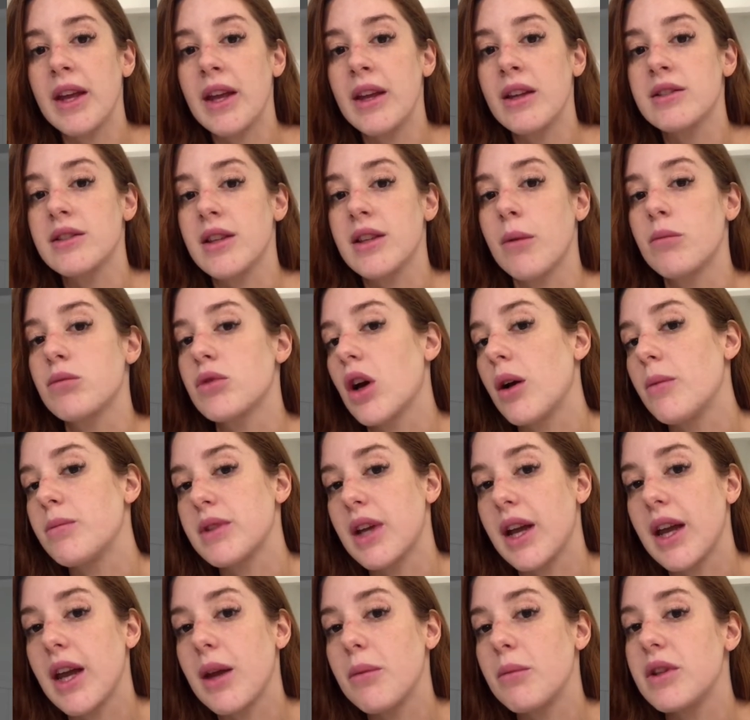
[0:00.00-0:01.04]
sometimes
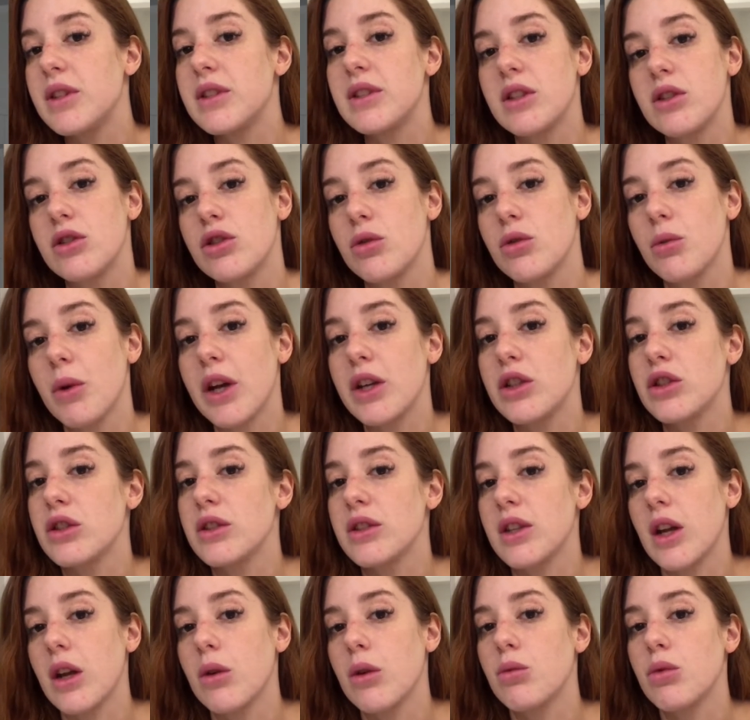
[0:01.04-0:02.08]
I am in situations
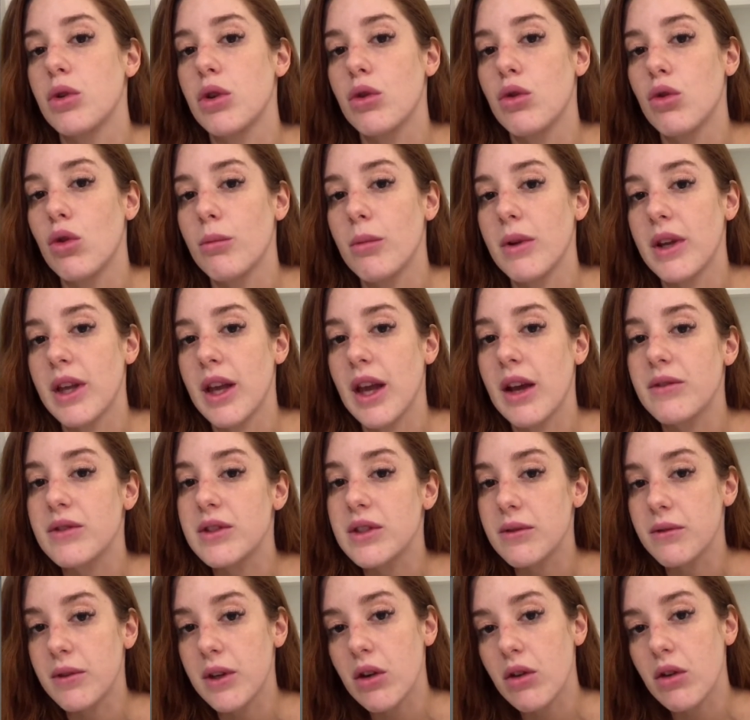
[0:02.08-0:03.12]
that I would normally have
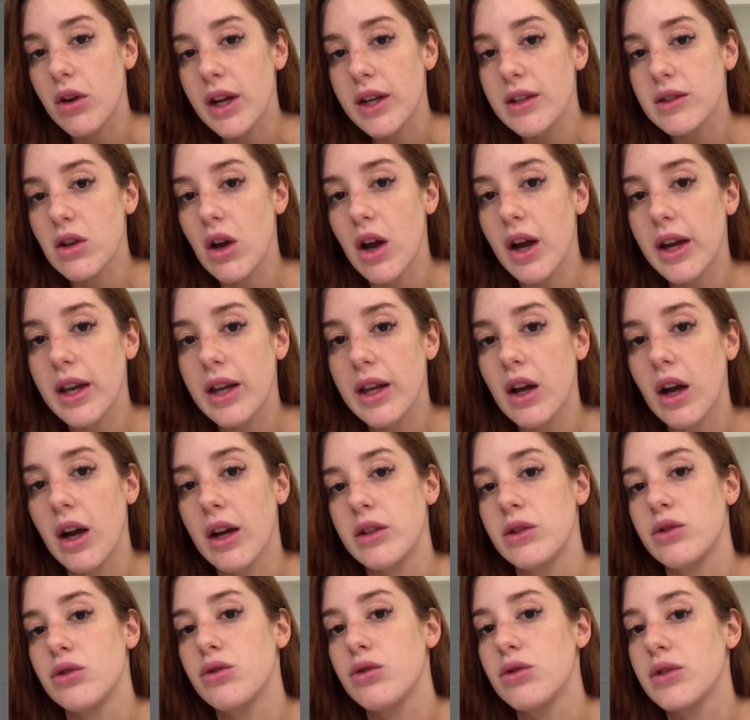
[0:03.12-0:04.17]
severe anxiety. I
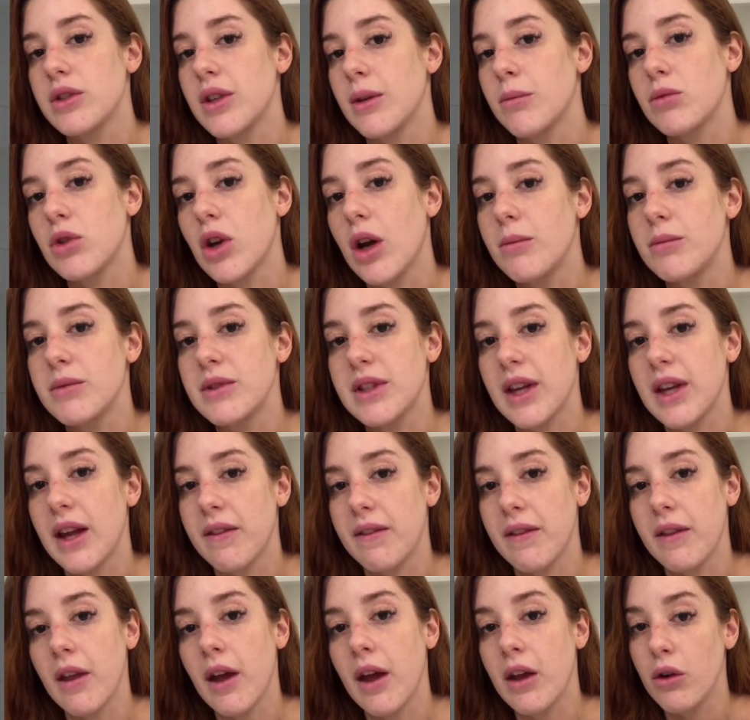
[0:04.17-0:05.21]
do sometimes get
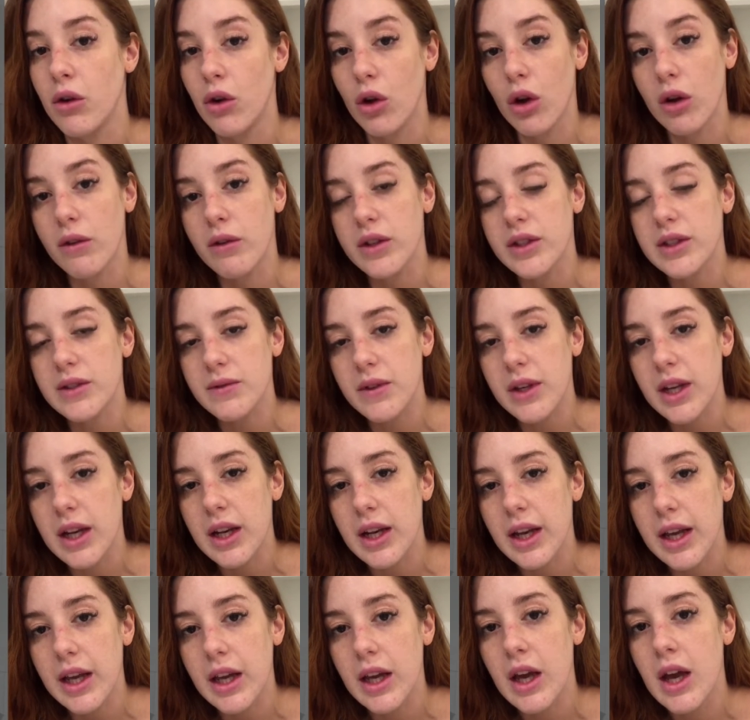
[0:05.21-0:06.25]
a nervous
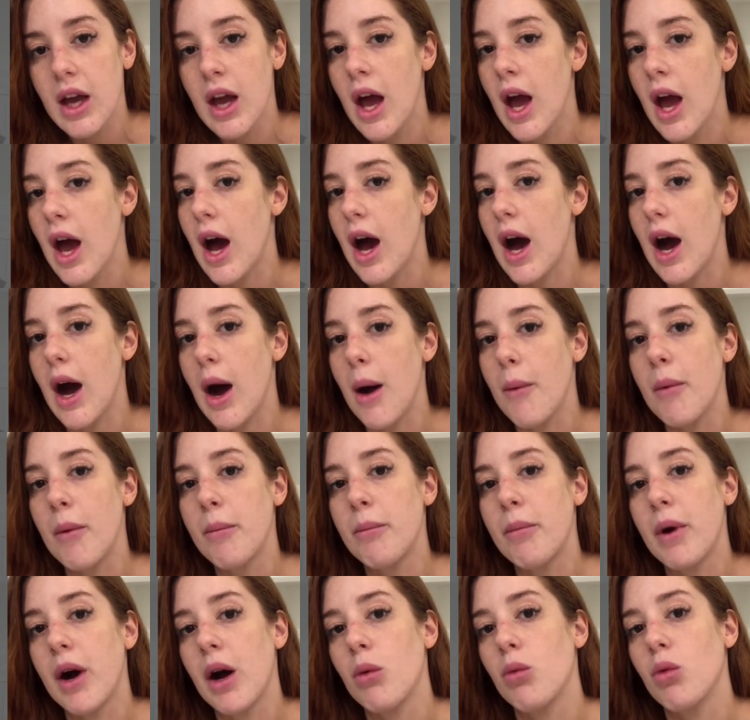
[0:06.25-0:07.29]
feeling,
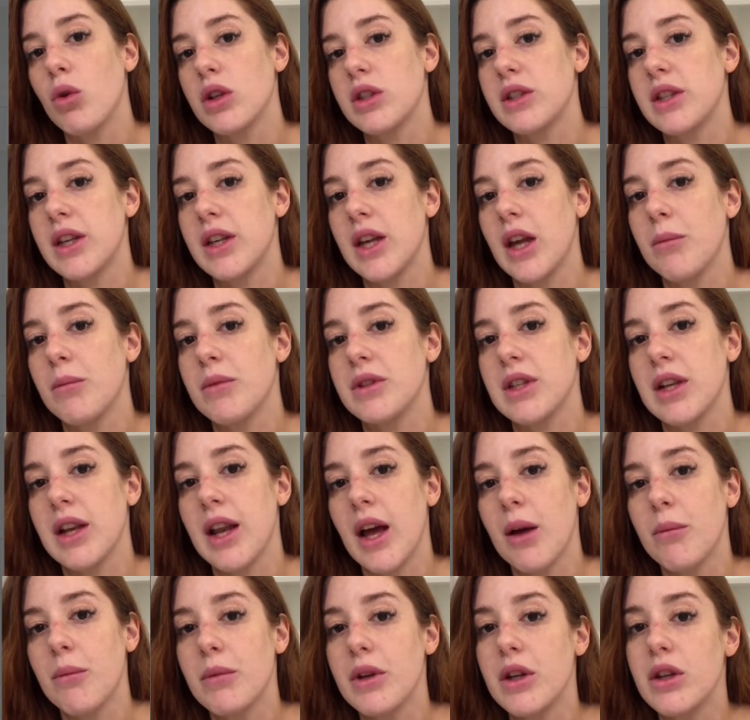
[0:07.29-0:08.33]
but what TM has
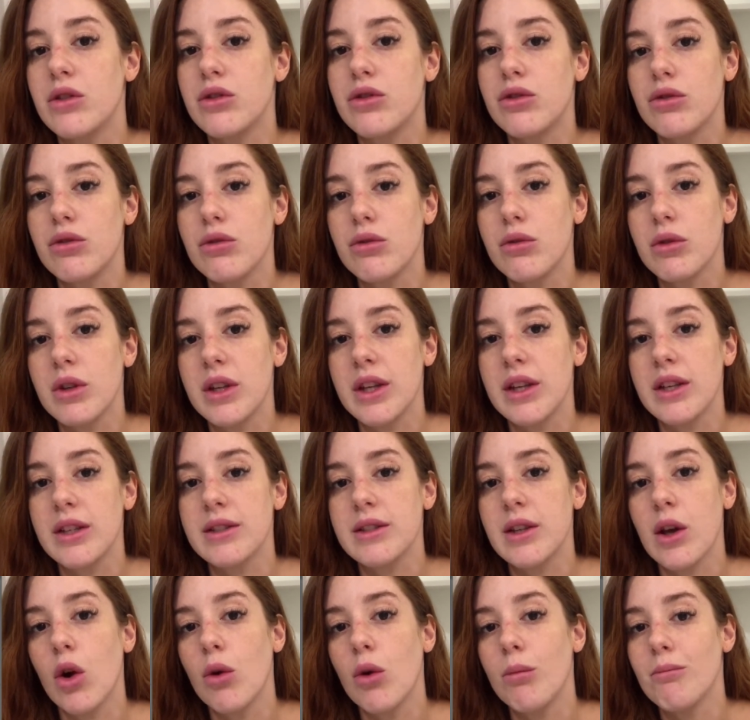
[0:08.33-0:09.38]
allowed me to do
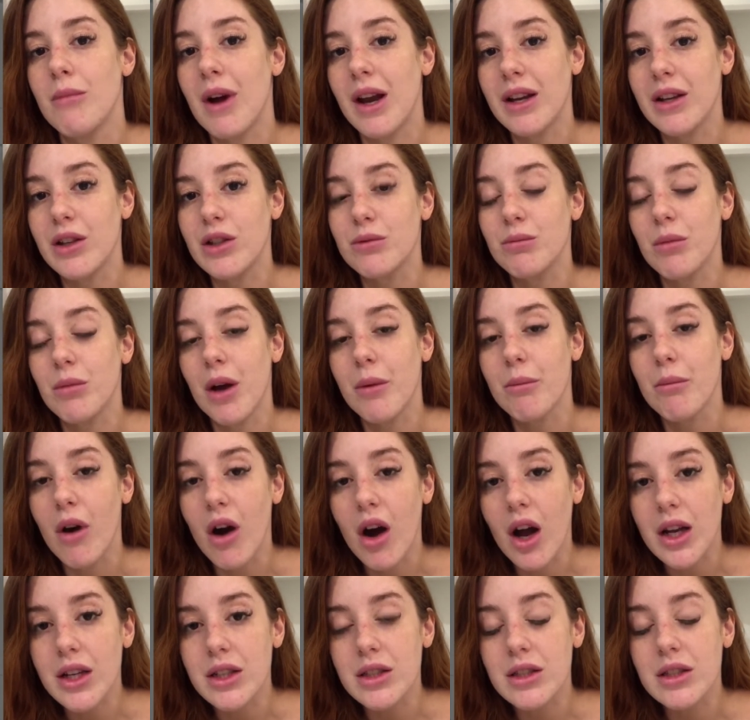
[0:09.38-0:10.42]
is help manage my
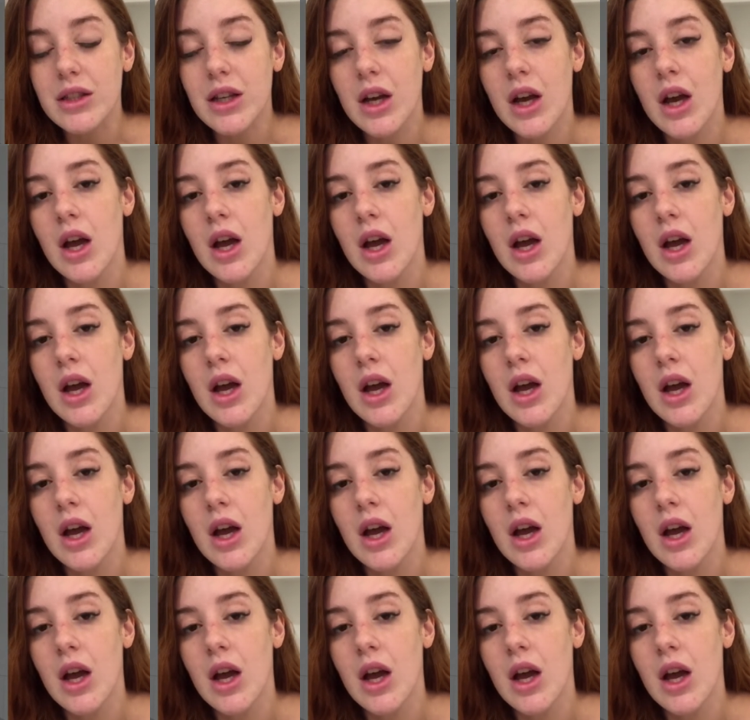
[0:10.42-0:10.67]
mind